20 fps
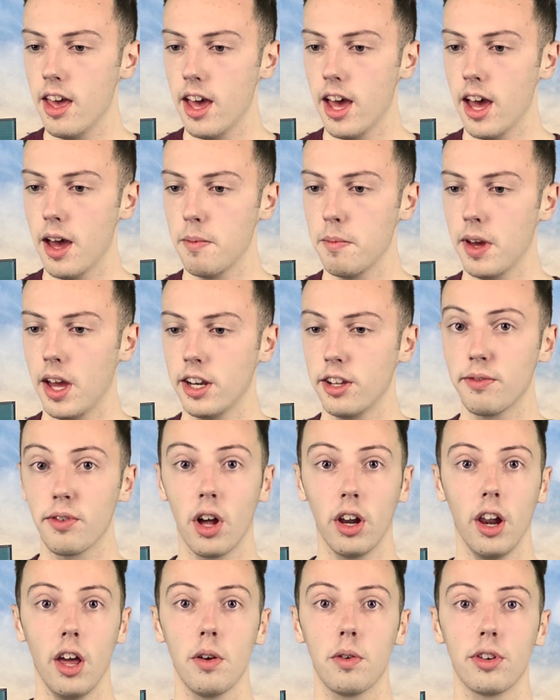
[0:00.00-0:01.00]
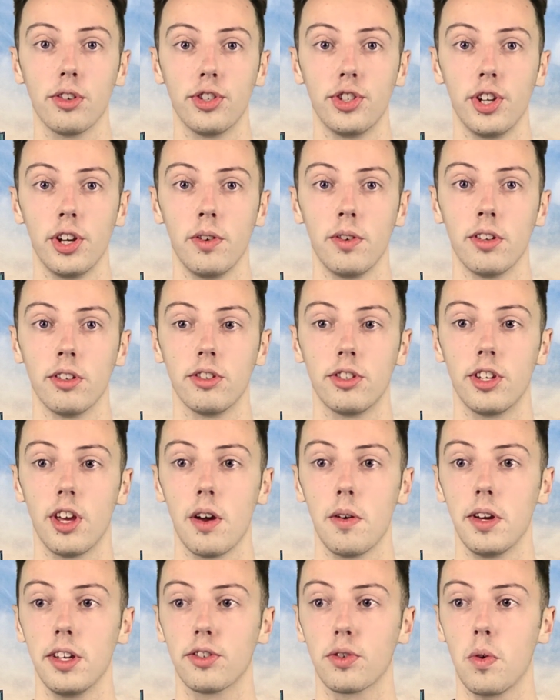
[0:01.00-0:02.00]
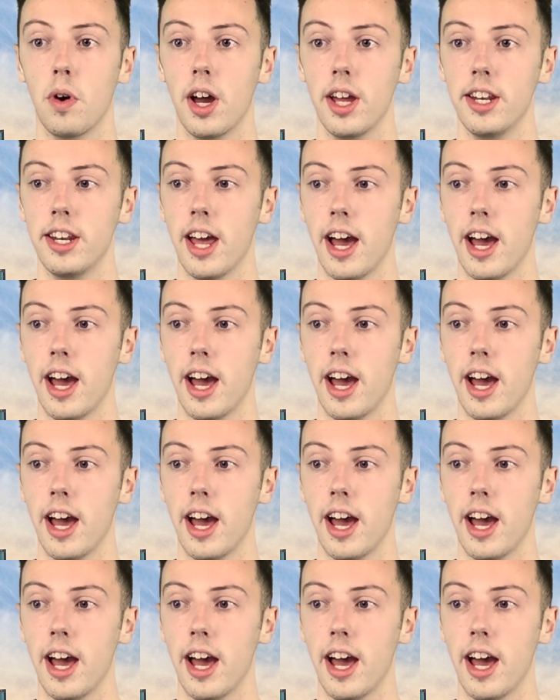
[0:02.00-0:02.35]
and you've got local students, so it's quite